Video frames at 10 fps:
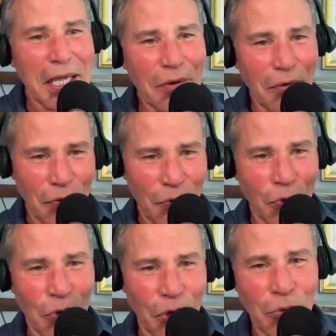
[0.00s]
even if
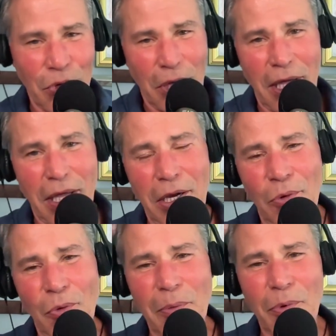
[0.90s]
you look at
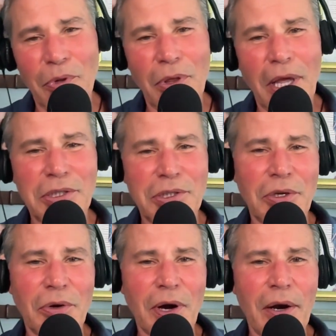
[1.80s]
a woman with lust
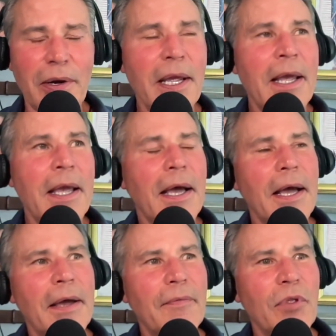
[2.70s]
in your heart,
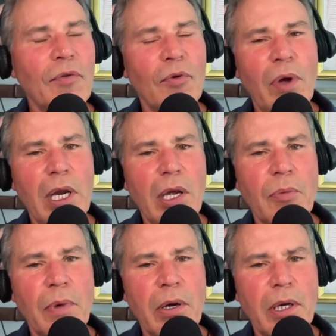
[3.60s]
you've already
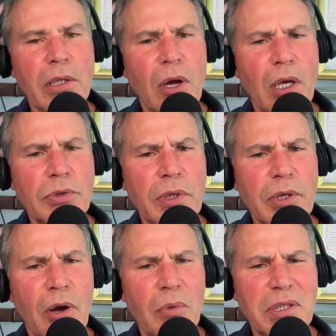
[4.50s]
committed adultery.
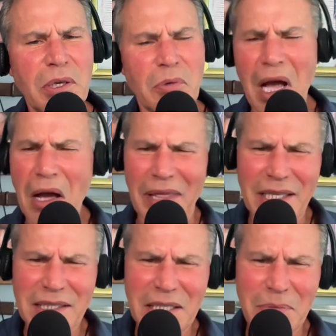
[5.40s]
And you always think, wow,
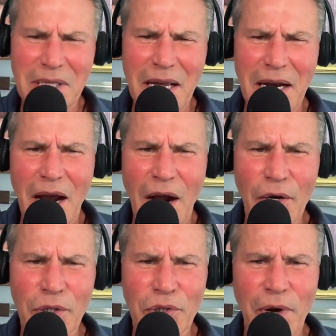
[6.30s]
that seems kind of
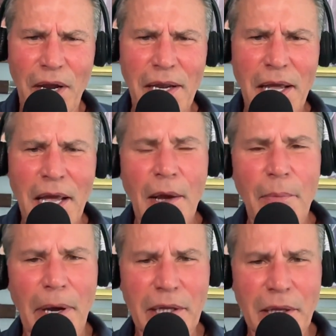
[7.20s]
harsh, right?
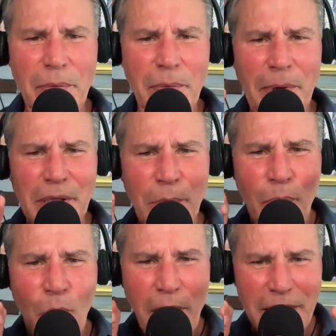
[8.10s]
But the
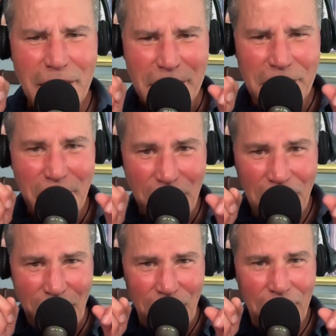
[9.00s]
point is
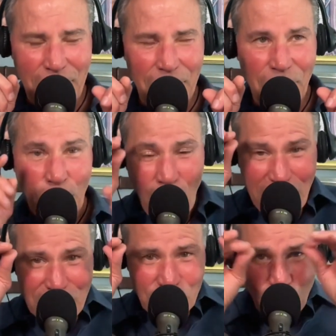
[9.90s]
here. The
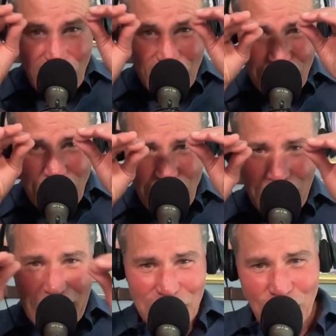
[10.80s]
point is right
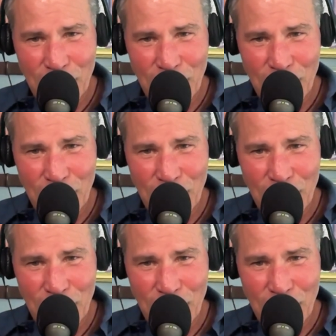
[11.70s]
there. That's where the